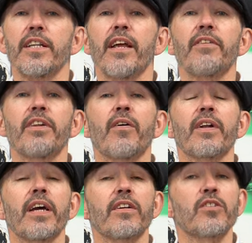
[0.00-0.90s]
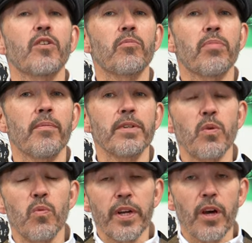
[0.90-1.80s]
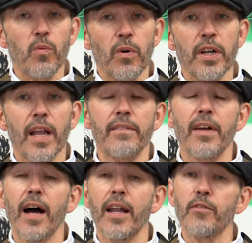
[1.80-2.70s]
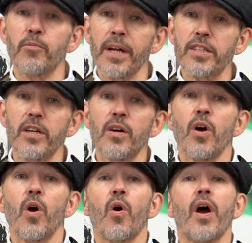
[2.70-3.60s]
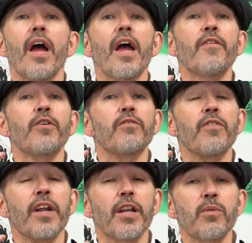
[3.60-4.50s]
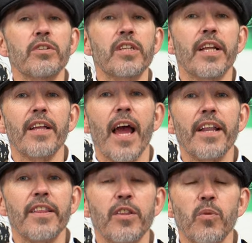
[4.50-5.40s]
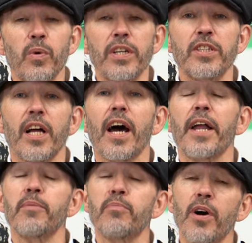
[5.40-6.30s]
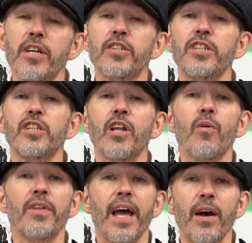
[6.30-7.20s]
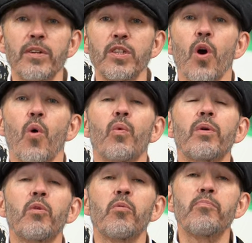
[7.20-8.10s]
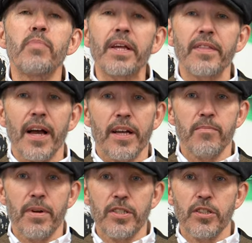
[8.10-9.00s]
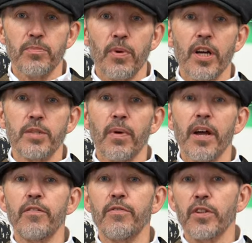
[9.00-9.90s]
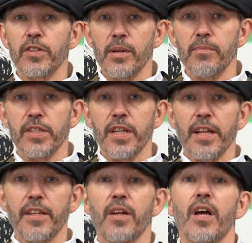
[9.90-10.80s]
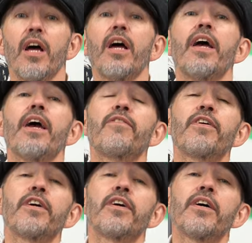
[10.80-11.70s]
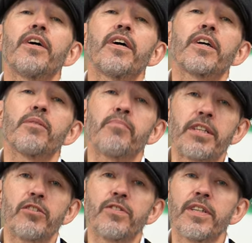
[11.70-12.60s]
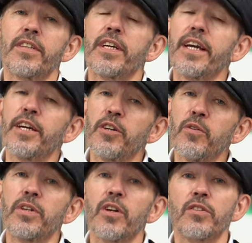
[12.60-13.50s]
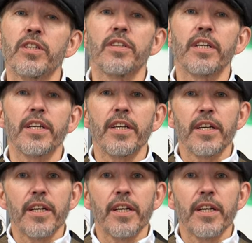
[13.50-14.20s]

never knowingly undersold promise. We go one a level better. If you can find anyone selling anything that we sell at a price that is lower than ours, we will beat that competitor's price by a full 10%. If the competitor is in the EU and not in the